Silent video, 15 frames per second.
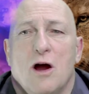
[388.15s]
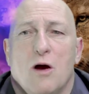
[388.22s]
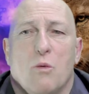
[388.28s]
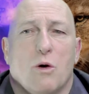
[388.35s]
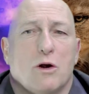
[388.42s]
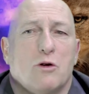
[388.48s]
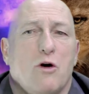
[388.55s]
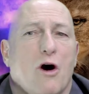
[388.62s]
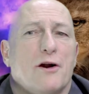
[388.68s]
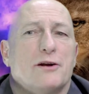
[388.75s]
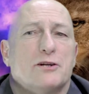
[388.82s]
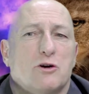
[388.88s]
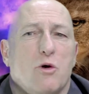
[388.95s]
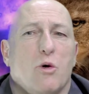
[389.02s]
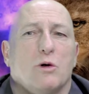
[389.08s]
what God
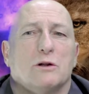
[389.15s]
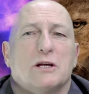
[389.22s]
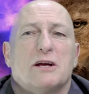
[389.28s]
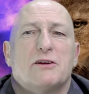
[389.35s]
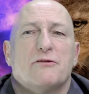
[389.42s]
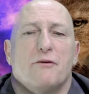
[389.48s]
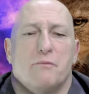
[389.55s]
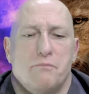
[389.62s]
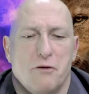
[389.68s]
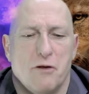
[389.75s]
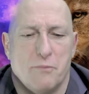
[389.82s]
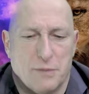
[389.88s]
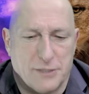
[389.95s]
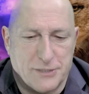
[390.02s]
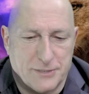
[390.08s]
has called us for
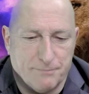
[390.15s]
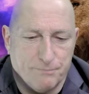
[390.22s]
purpose?